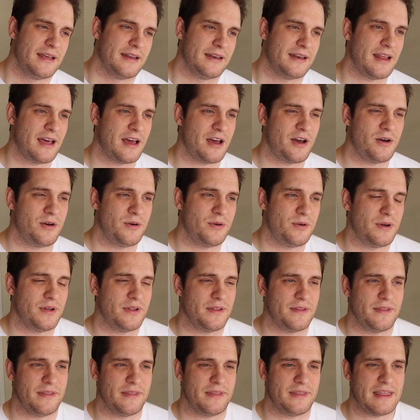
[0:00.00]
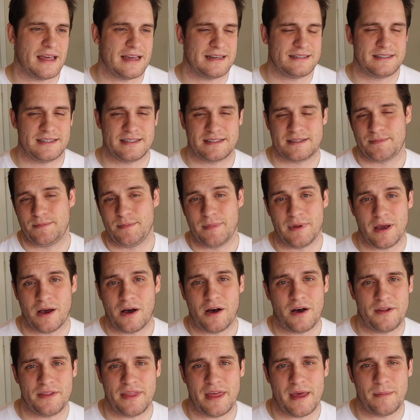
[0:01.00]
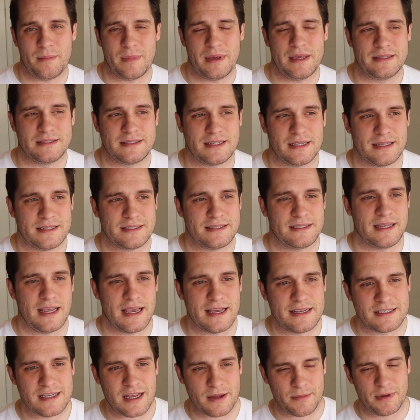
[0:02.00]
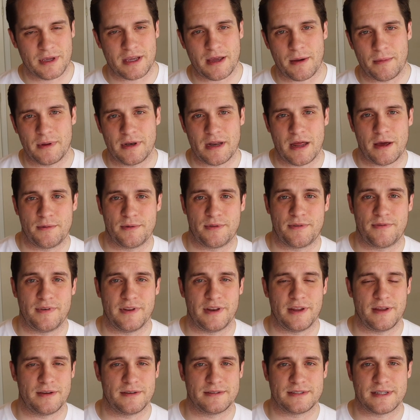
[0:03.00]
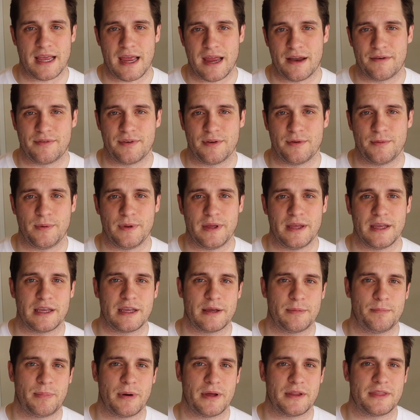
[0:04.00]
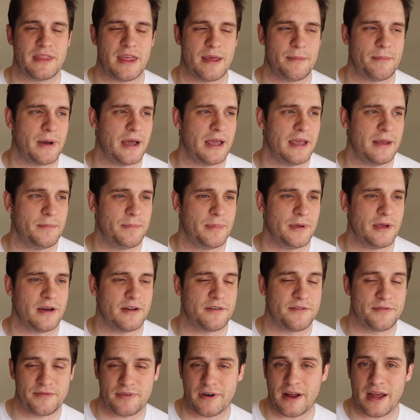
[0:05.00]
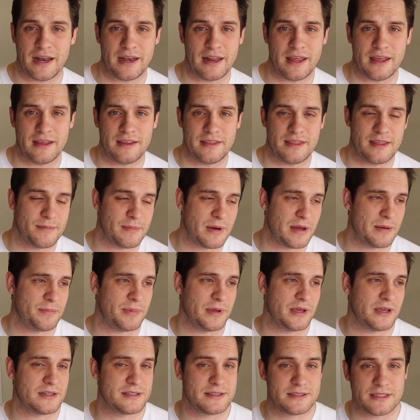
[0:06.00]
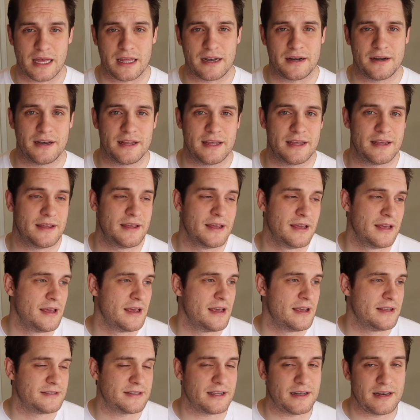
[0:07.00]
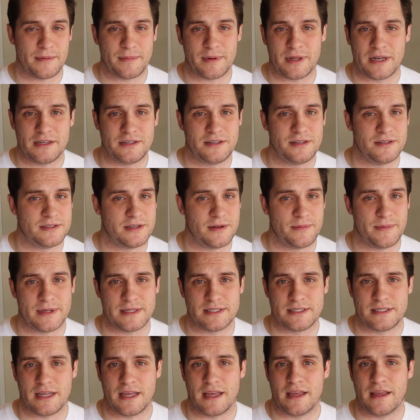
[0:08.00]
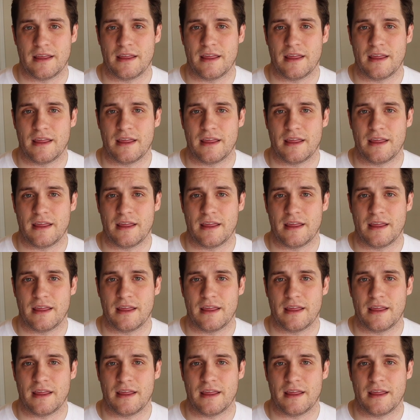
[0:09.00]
Now, all that means is, yes, I'll be coming out with videos every week, but they might be on Friday, they might be on Saturday, Sunday, Monday, Tuesday, Wednesday.